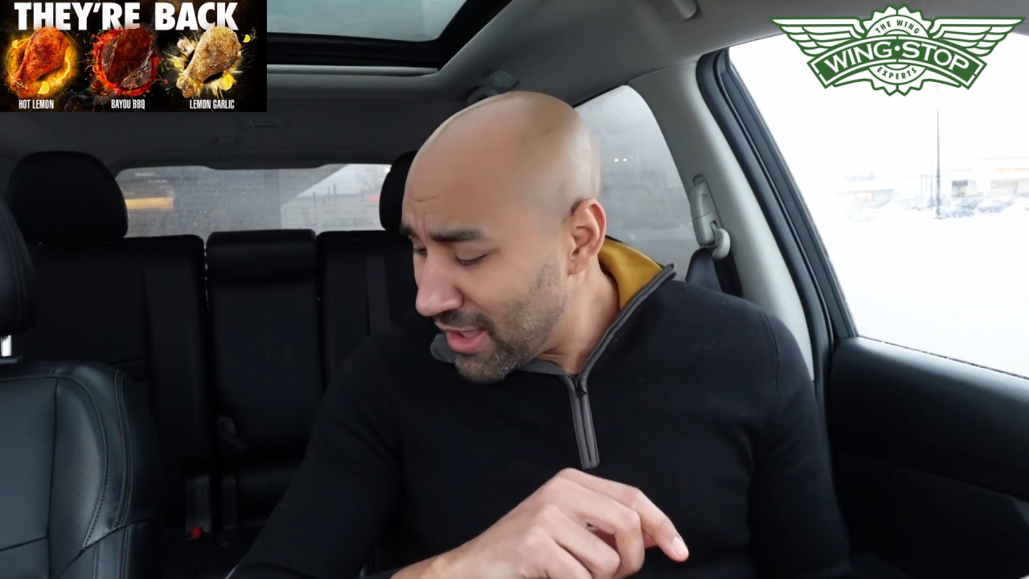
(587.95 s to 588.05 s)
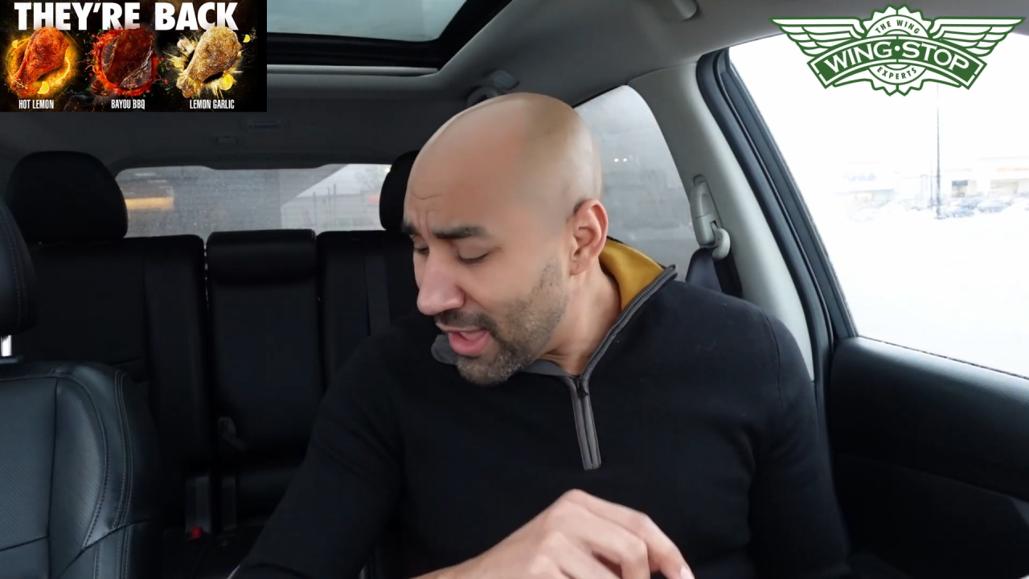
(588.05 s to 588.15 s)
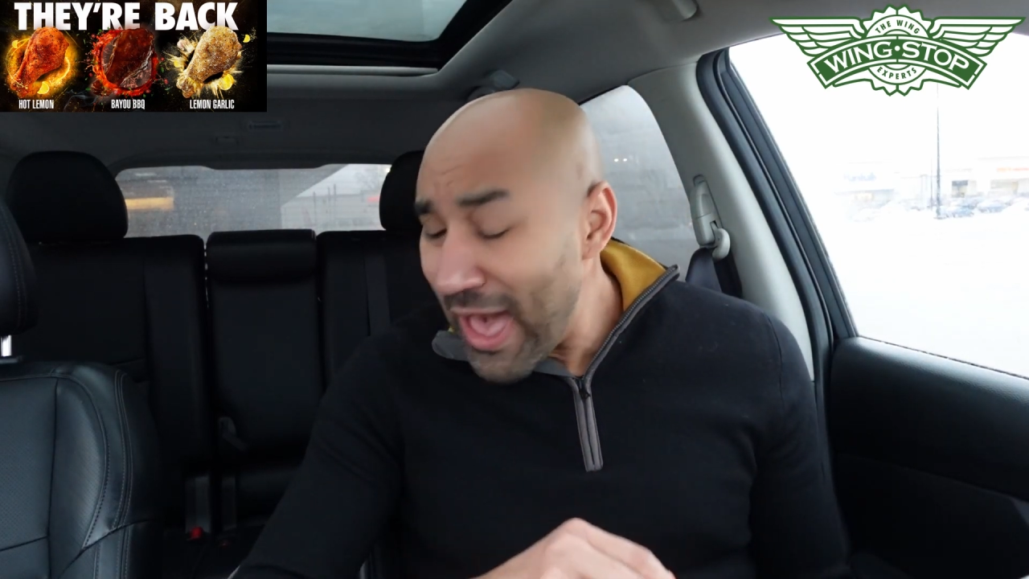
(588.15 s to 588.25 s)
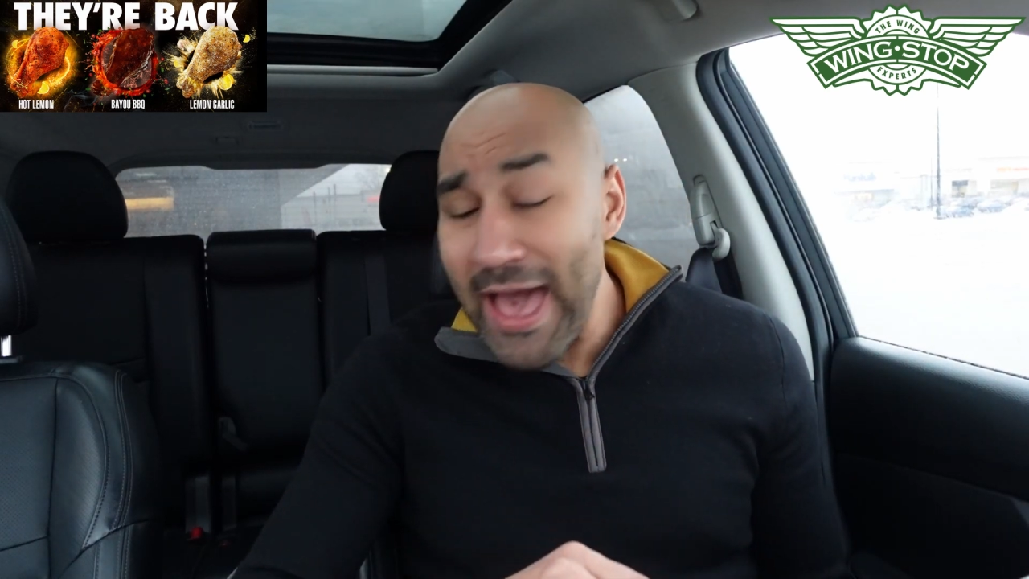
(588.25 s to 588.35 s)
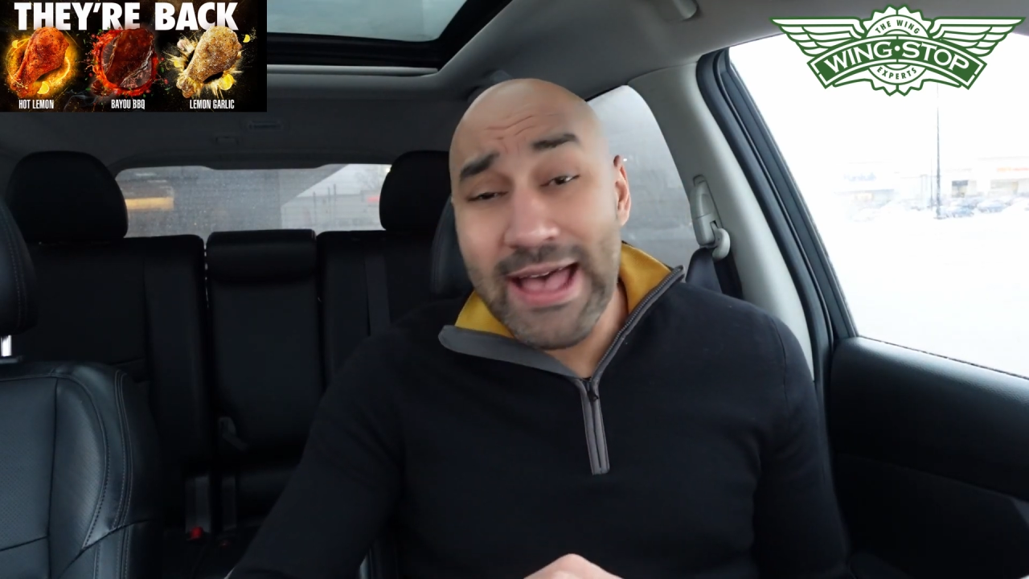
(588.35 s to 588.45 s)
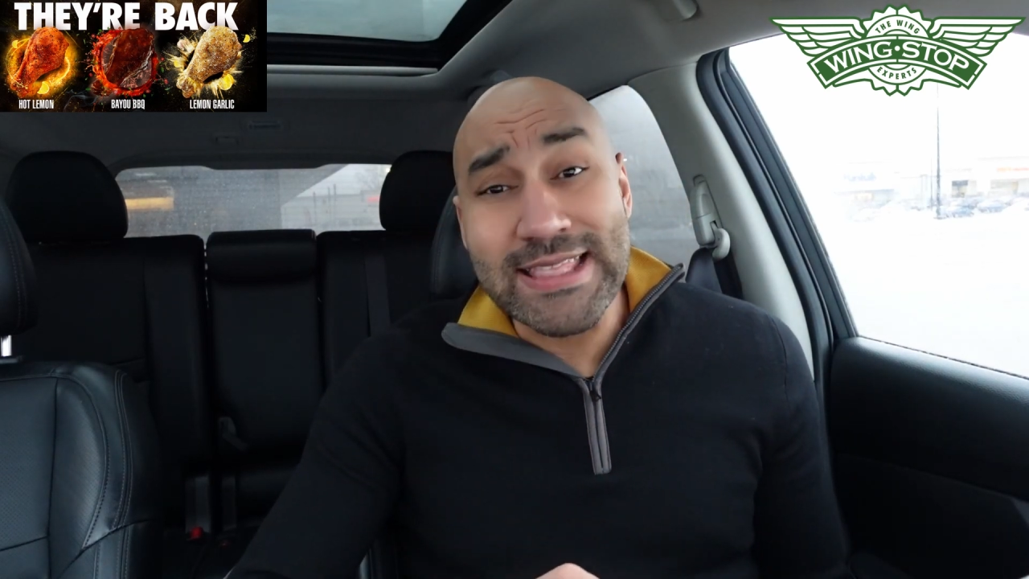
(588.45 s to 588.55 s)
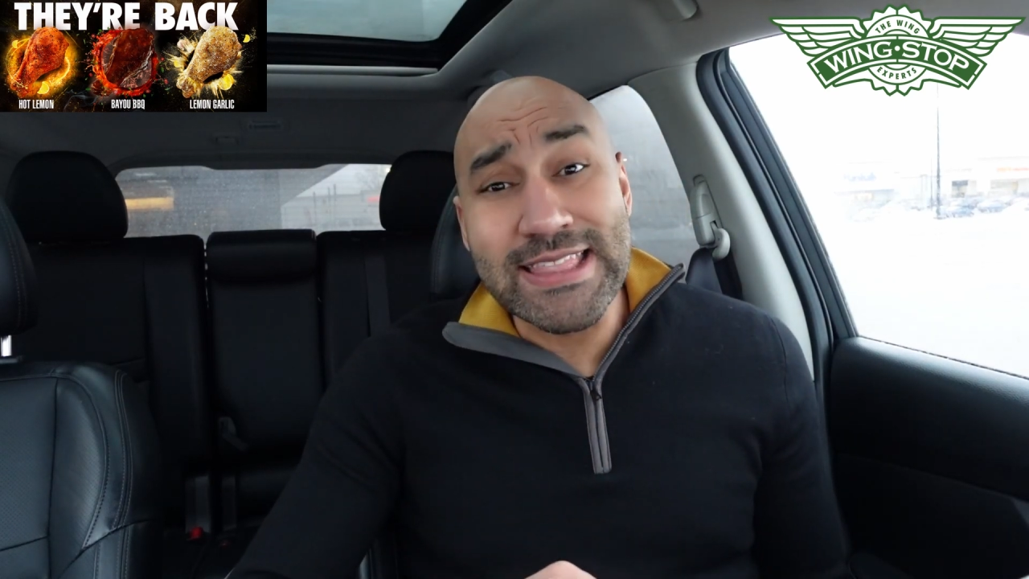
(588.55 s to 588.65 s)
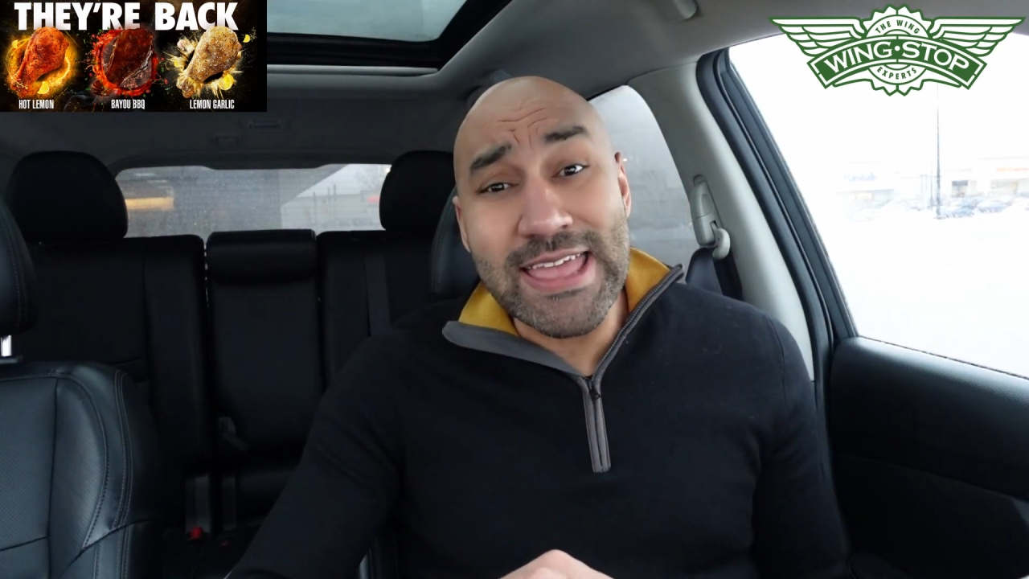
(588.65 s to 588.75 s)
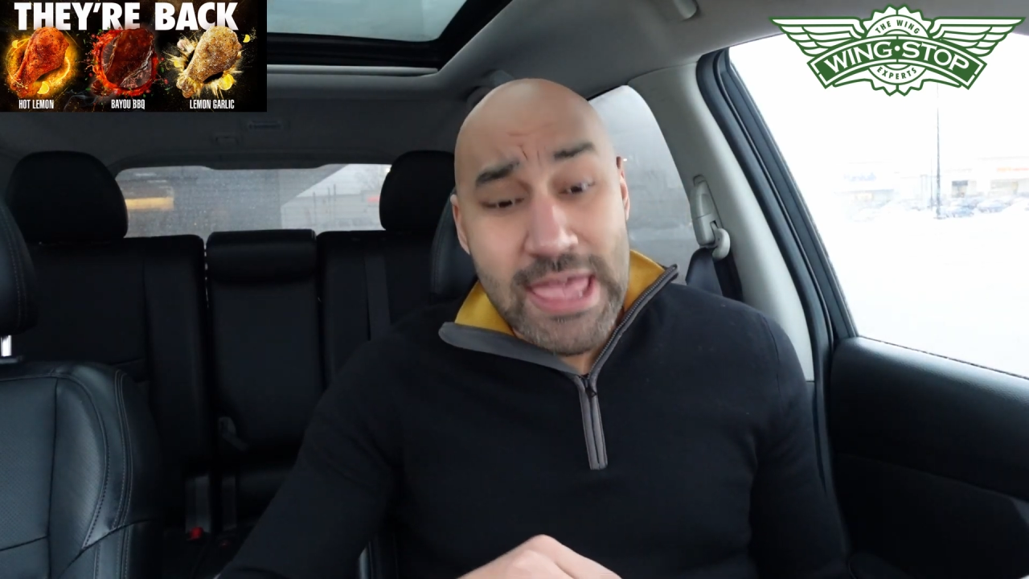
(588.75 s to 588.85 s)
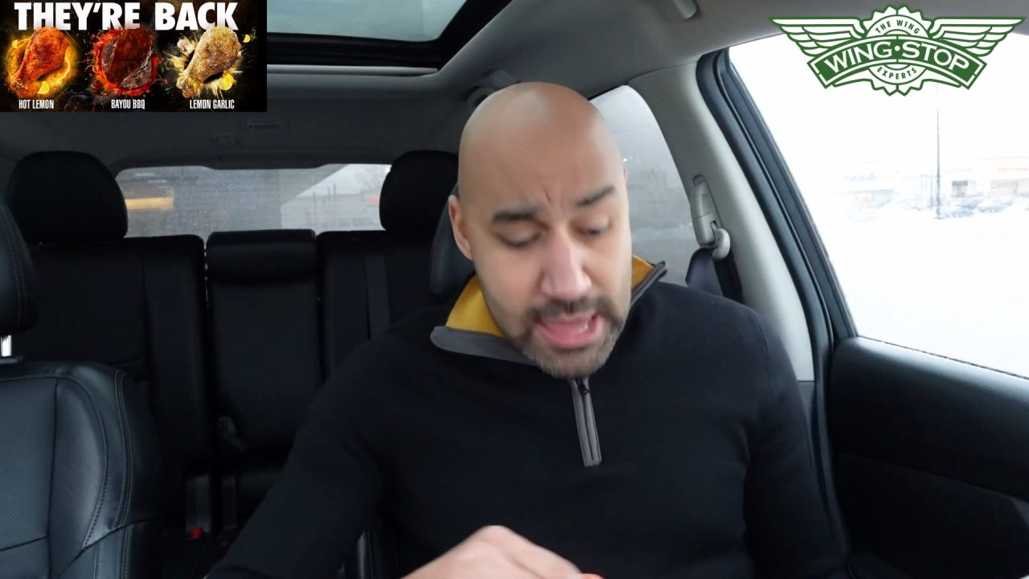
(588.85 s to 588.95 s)

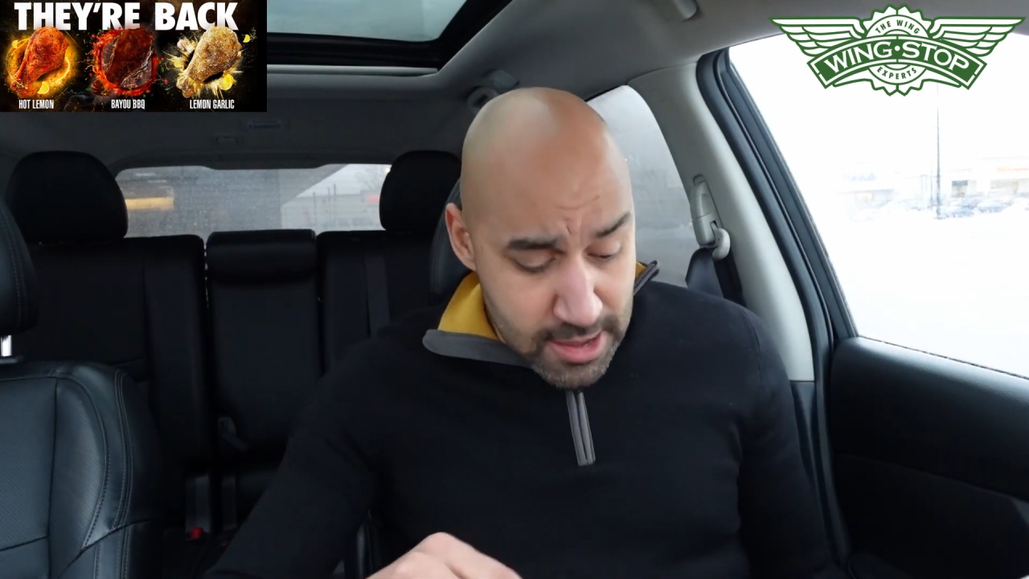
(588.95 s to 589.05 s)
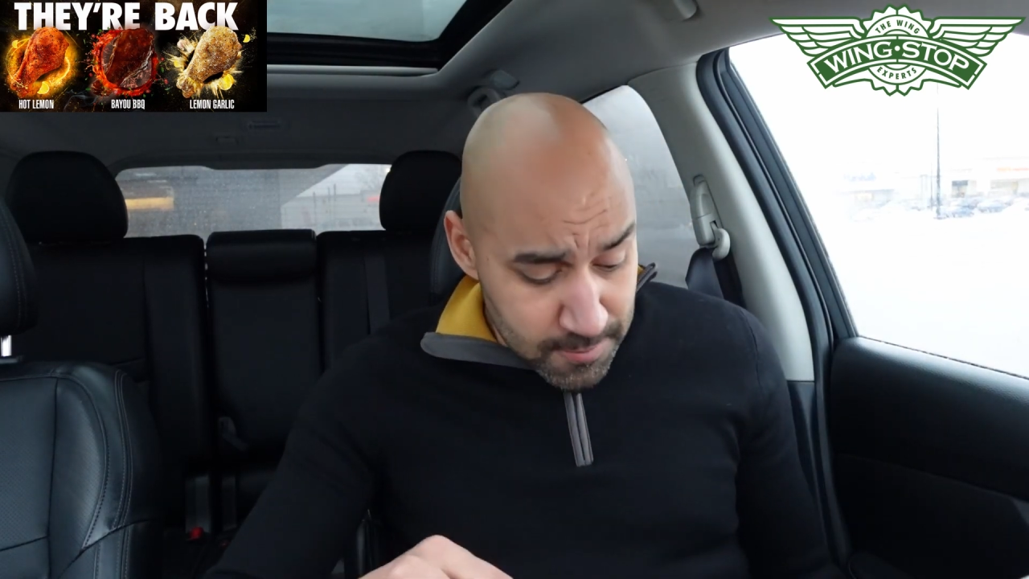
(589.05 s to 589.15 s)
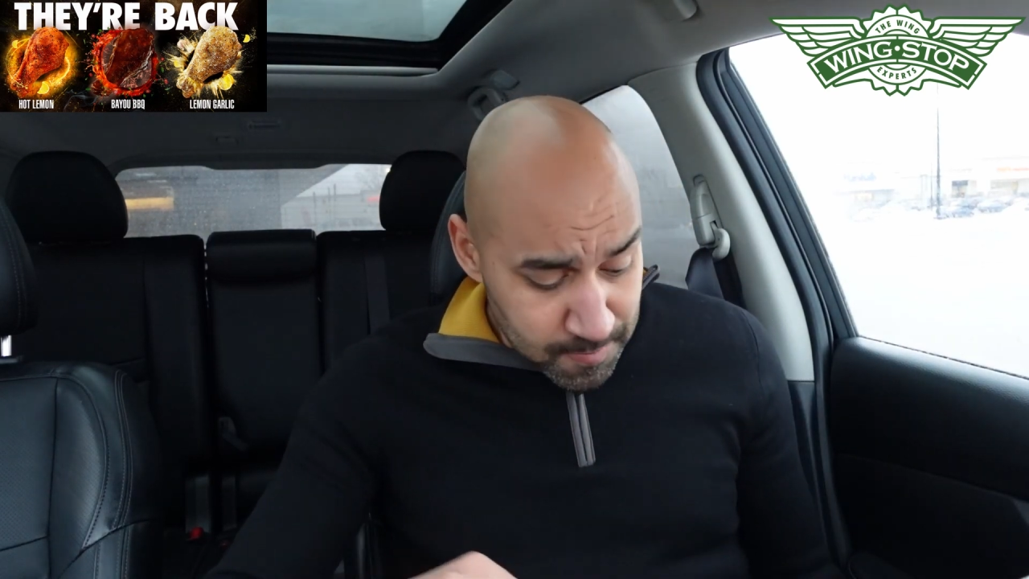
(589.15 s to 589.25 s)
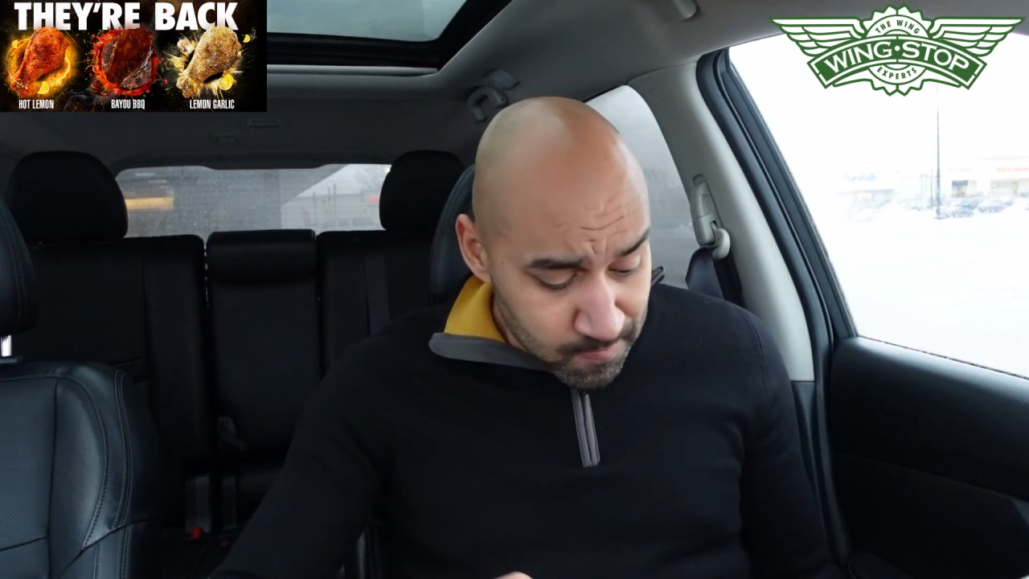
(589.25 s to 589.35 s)
Golly.